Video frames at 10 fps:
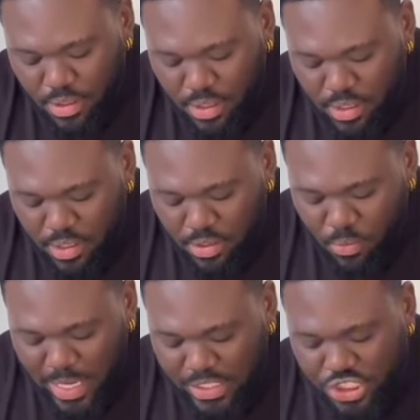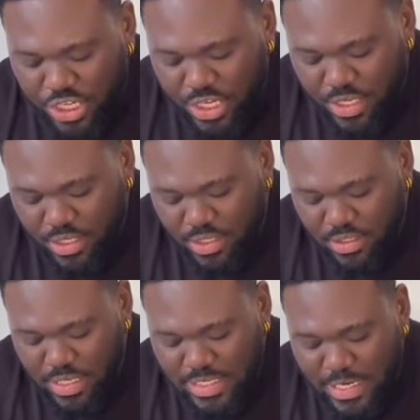uh, waakye.
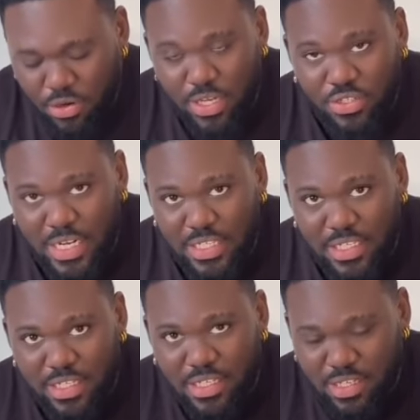That's how they call it, right?